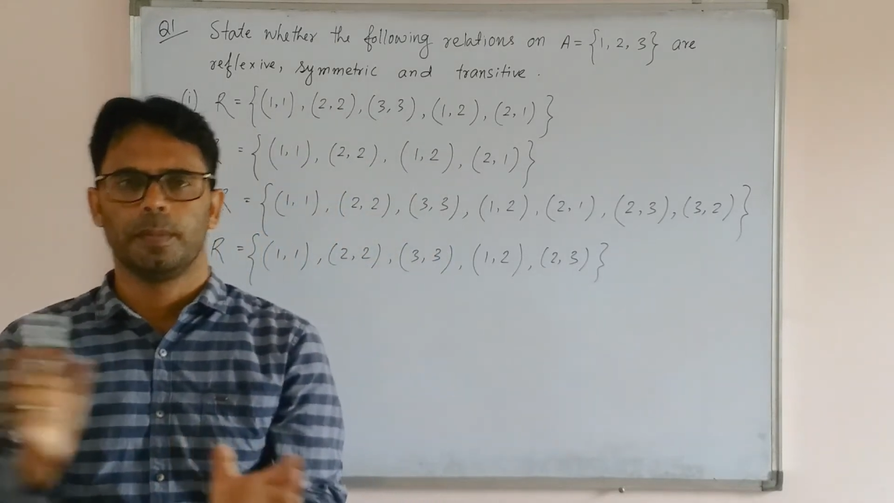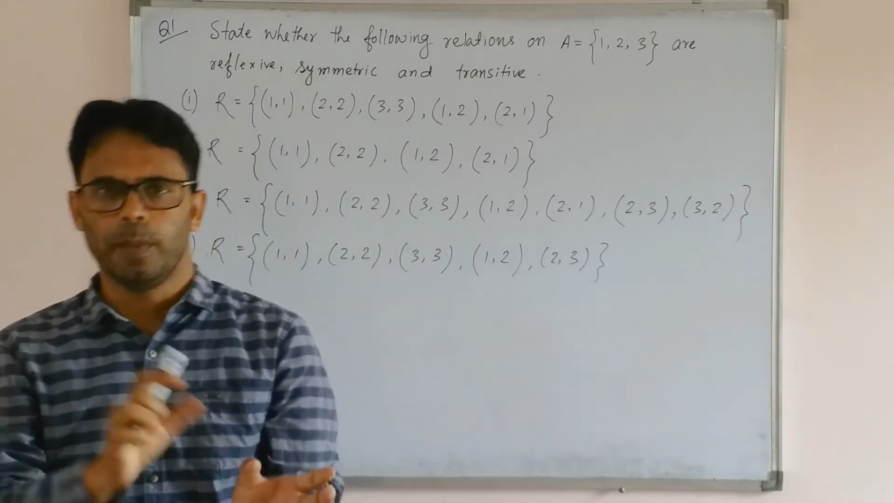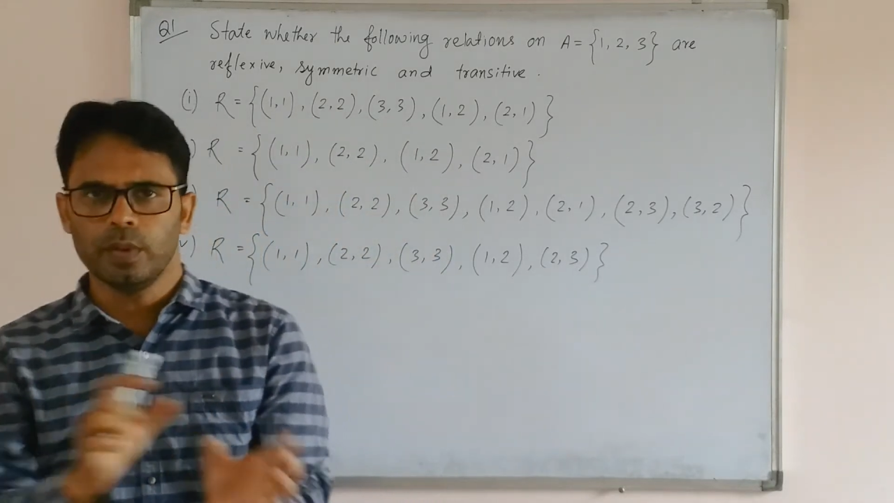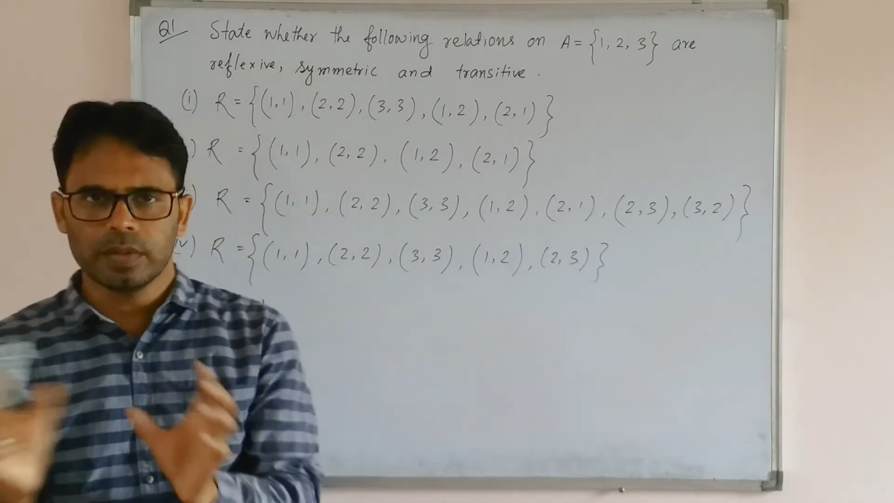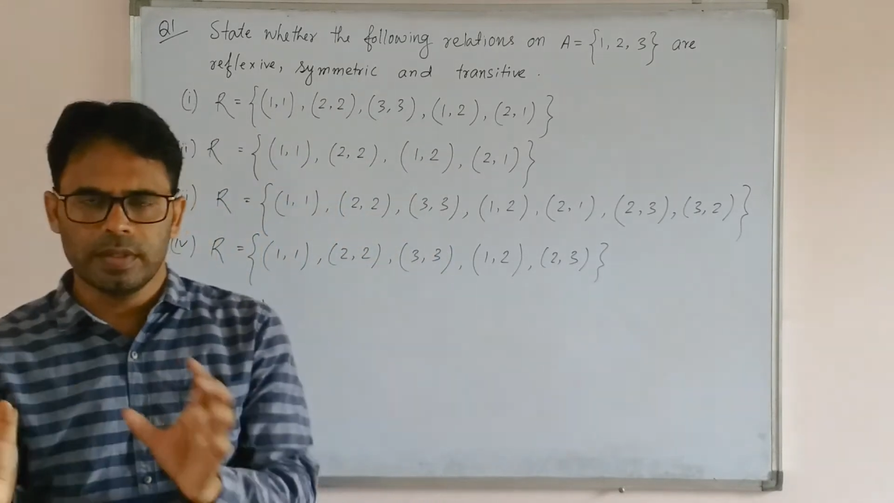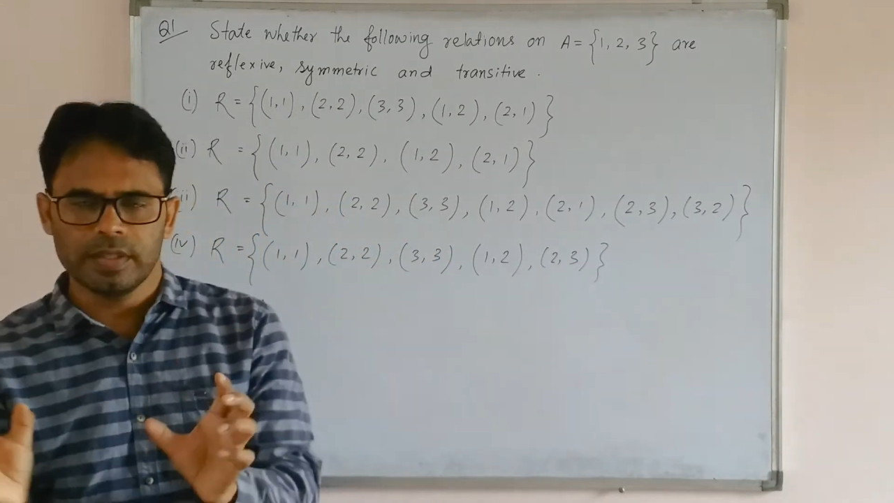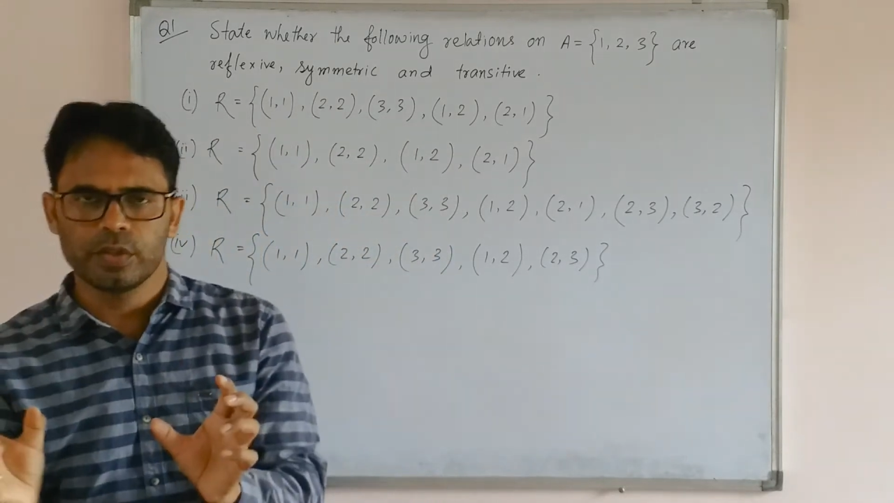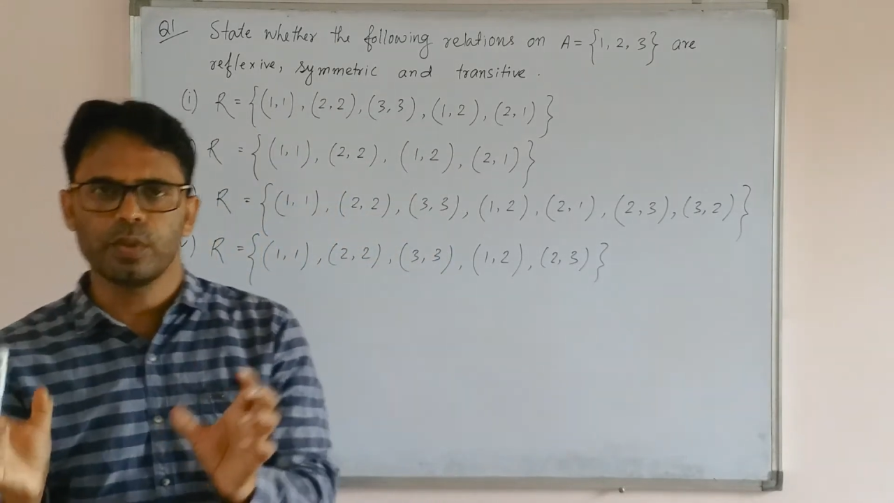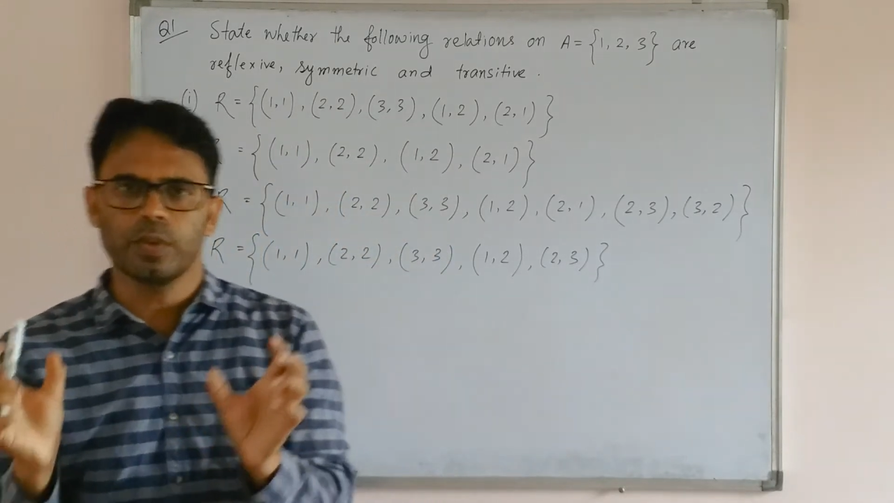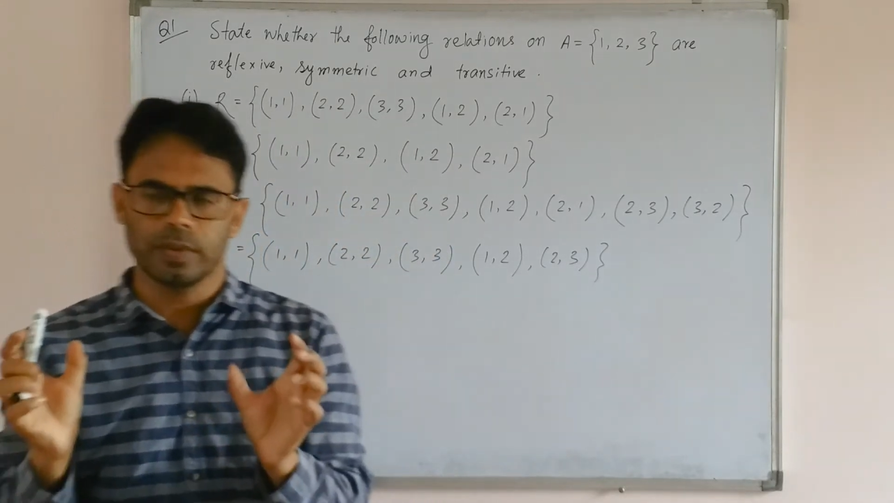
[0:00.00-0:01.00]
both these
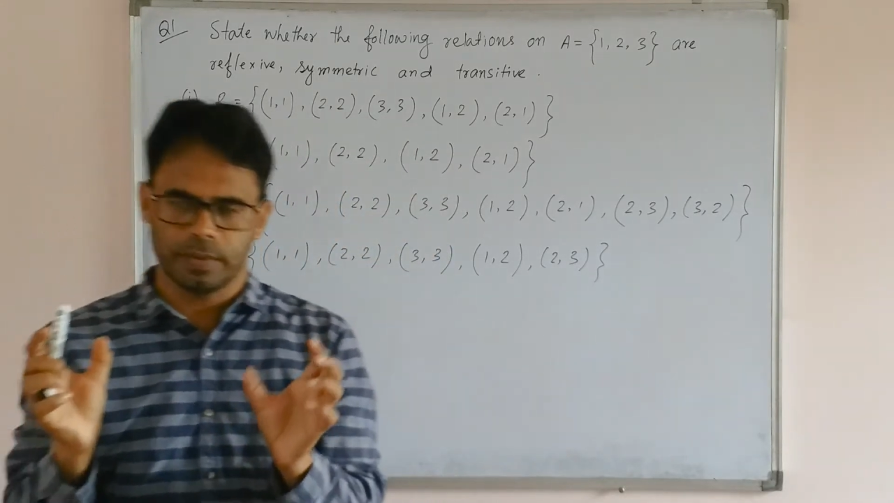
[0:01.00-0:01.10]
two